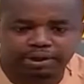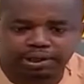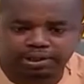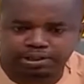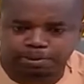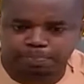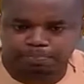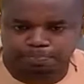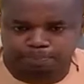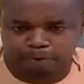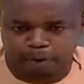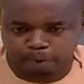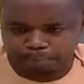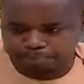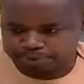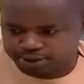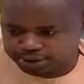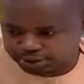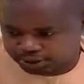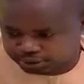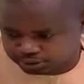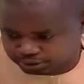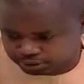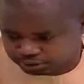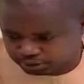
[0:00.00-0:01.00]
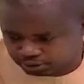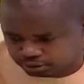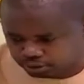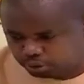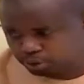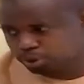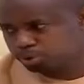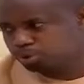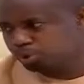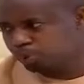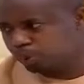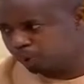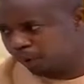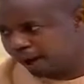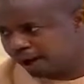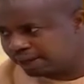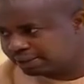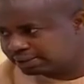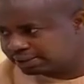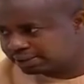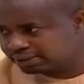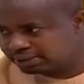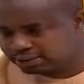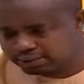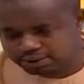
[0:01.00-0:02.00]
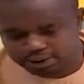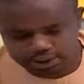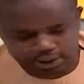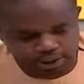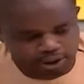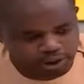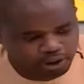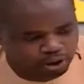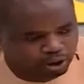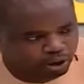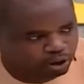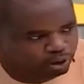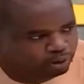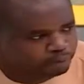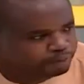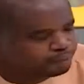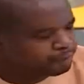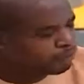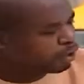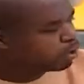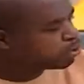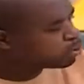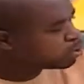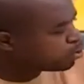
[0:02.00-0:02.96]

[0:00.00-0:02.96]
prompting to do what? To